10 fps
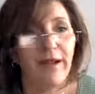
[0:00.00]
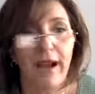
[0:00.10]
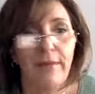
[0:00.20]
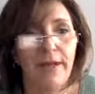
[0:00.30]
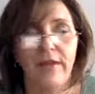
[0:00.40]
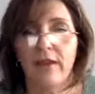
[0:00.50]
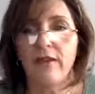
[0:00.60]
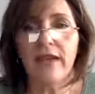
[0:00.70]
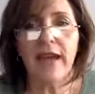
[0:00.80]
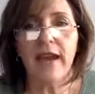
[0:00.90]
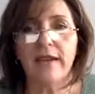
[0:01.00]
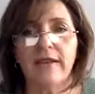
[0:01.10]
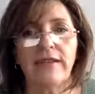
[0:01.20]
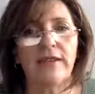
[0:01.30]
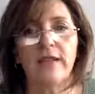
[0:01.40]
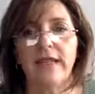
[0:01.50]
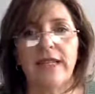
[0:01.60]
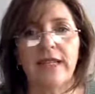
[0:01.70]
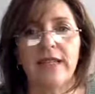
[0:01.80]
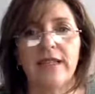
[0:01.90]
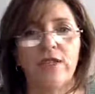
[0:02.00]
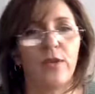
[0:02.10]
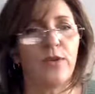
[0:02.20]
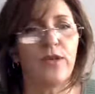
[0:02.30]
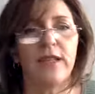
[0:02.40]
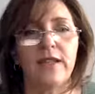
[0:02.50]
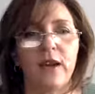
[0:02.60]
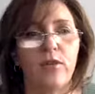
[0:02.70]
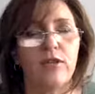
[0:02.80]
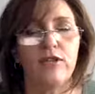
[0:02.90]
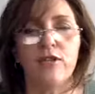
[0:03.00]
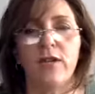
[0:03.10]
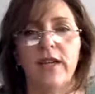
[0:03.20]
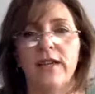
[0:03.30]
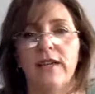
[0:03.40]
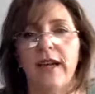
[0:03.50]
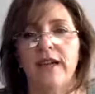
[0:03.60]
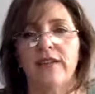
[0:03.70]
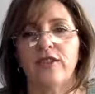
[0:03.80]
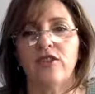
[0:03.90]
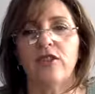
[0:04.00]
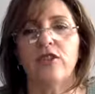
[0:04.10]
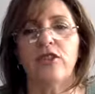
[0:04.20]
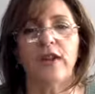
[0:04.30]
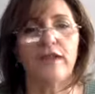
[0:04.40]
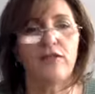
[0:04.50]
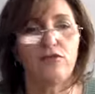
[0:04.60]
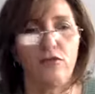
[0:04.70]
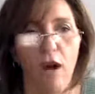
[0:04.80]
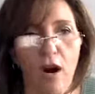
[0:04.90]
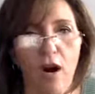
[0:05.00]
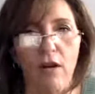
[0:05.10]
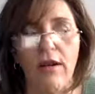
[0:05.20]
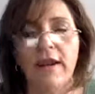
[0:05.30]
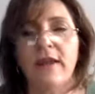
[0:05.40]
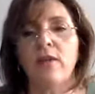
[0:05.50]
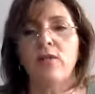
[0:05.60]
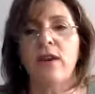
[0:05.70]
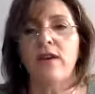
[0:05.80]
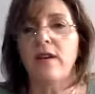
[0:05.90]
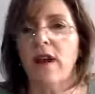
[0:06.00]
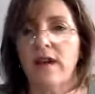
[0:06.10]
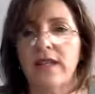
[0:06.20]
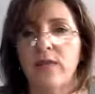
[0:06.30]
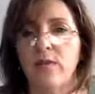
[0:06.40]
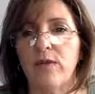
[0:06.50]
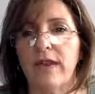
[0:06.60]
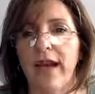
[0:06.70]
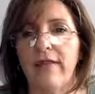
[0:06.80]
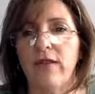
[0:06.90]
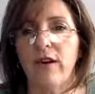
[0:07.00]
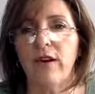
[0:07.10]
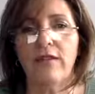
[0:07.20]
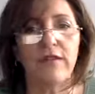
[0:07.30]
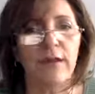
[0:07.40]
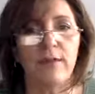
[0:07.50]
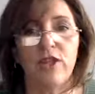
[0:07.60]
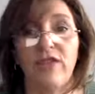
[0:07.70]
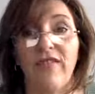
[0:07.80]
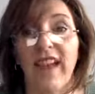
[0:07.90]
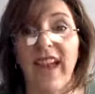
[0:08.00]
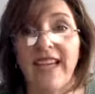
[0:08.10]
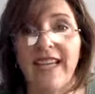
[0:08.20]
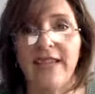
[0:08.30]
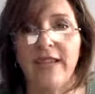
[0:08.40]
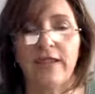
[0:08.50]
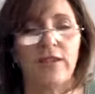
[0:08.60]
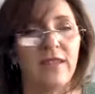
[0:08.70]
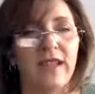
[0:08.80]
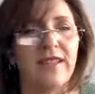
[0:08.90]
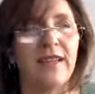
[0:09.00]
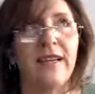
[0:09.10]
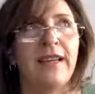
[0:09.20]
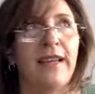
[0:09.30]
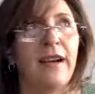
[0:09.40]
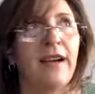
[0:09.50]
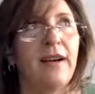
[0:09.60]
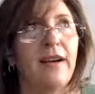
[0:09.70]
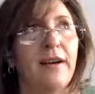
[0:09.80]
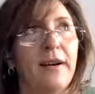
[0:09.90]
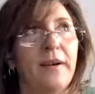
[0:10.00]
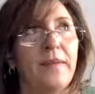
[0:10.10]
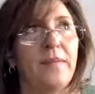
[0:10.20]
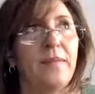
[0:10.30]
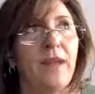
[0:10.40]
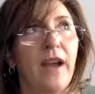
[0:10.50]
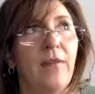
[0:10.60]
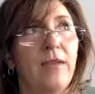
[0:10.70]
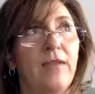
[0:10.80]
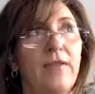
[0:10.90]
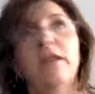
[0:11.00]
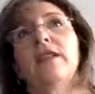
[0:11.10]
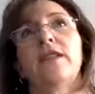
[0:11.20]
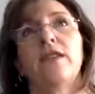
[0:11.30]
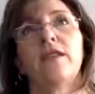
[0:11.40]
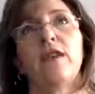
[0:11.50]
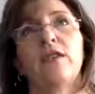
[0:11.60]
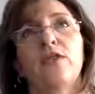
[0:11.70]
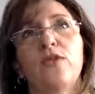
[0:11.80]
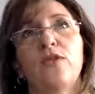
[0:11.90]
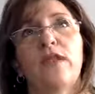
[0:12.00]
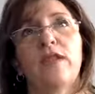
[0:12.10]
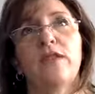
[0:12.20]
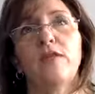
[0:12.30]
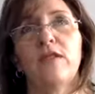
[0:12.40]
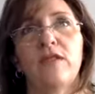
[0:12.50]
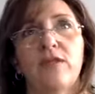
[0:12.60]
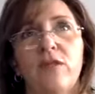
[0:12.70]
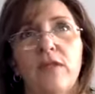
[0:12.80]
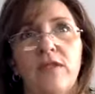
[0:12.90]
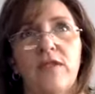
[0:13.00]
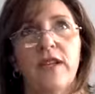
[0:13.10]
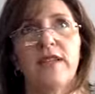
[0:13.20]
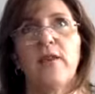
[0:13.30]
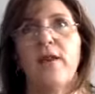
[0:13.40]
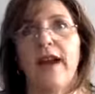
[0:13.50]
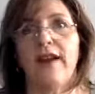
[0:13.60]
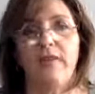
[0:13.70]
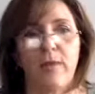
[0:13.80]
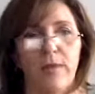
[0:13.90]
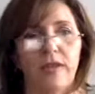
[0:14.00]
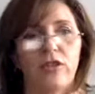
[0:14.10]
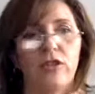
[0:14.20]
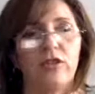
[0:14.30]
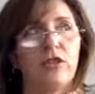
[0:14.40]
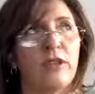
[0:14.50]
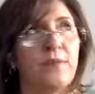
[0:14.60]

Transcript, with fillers: I mean, there again, it is, you know, things that we're doing in the Catholic Church that is wrong. We are not supposed to have a carved image of anything. So that's, uh, I believe it, it also includes the crucifix that we have up in the church.